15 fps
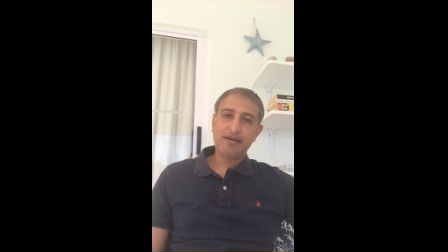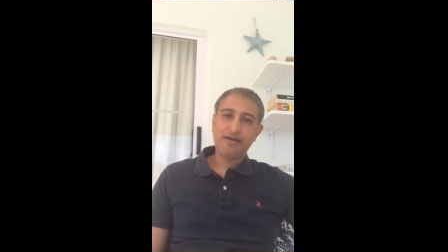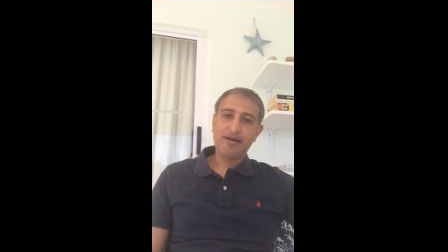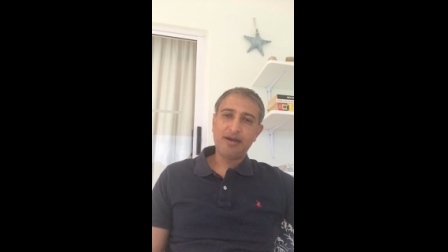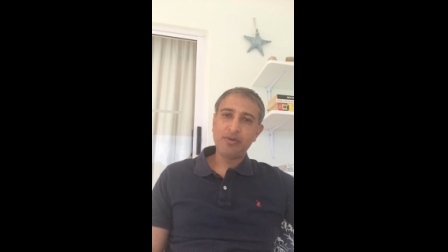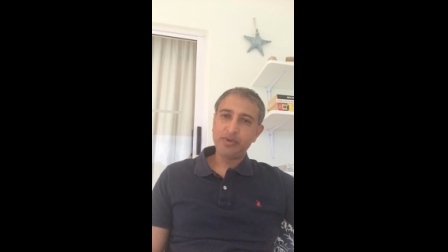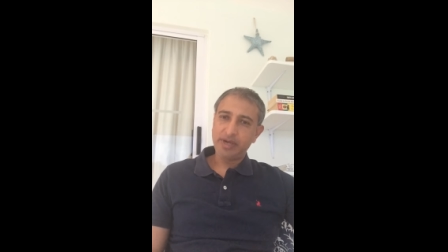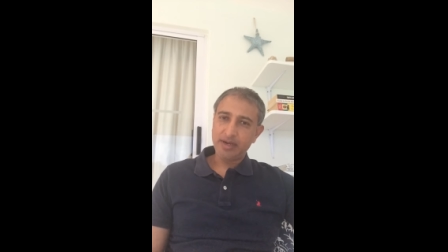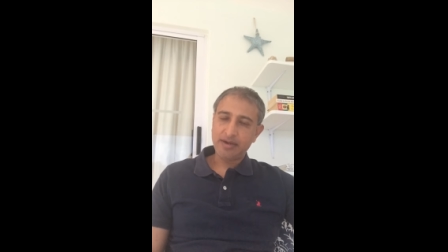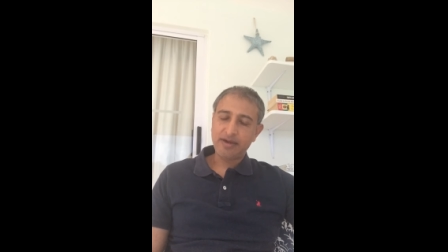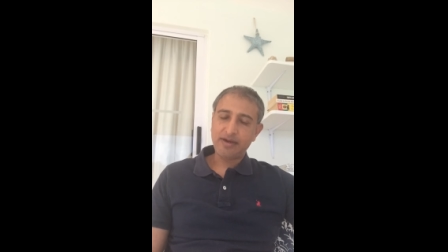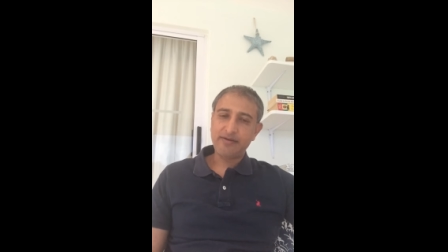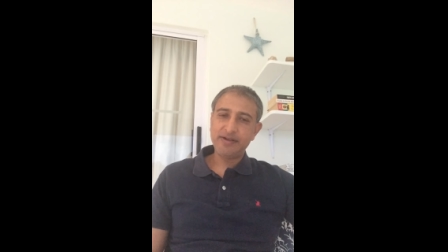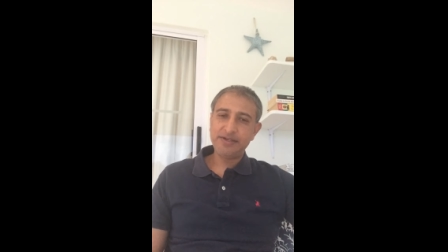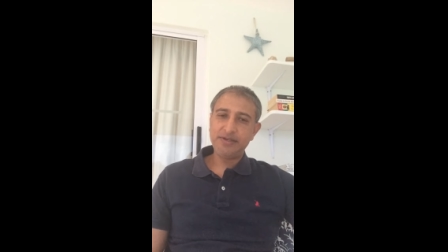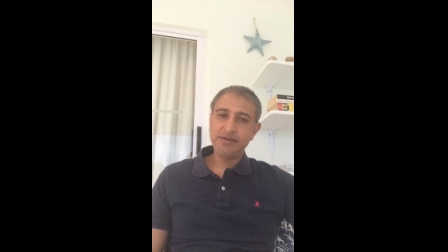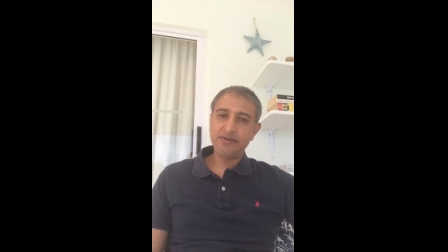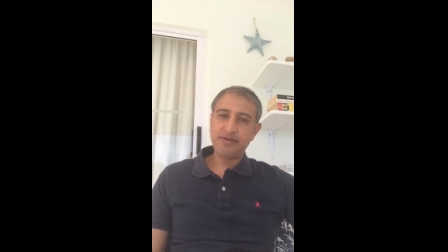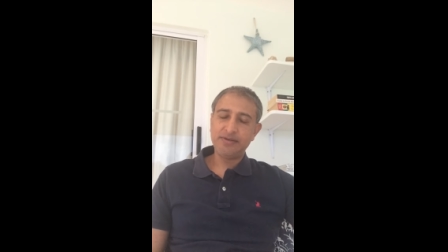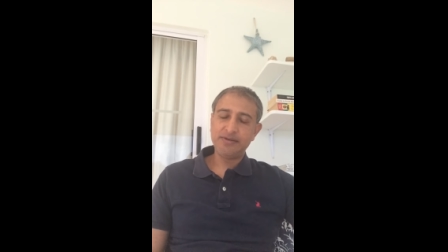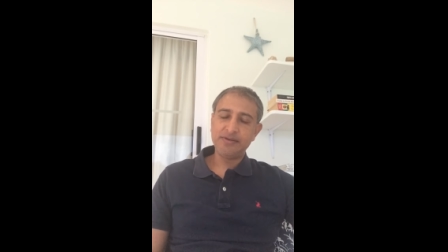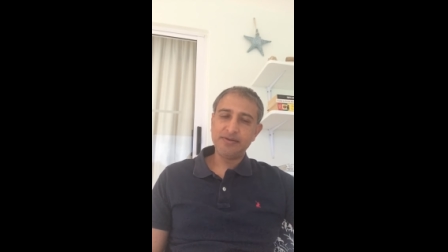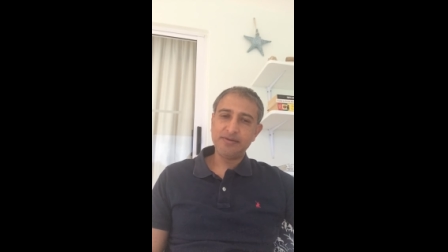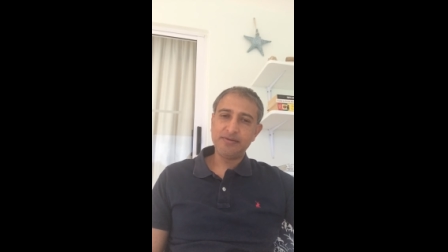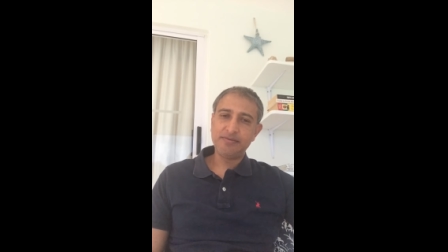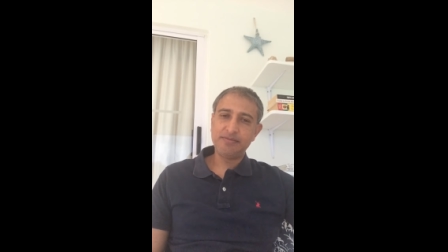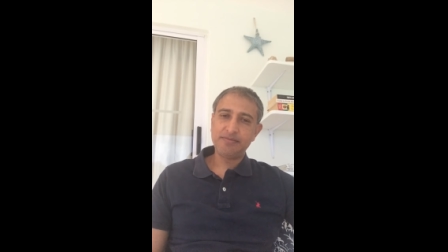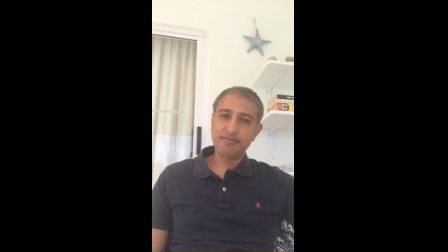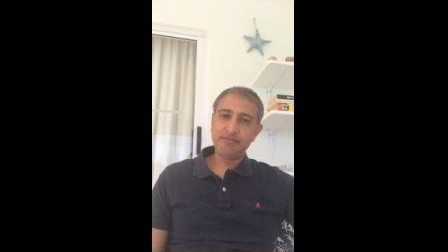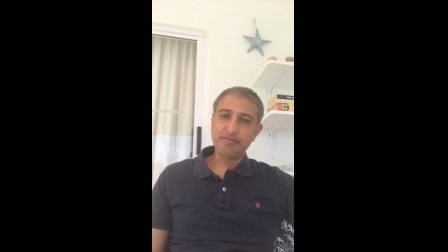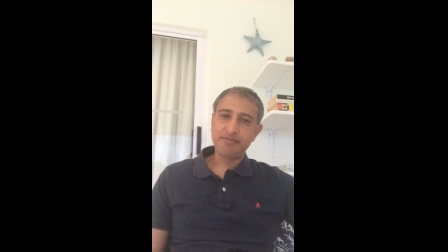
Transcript: I would encourage you to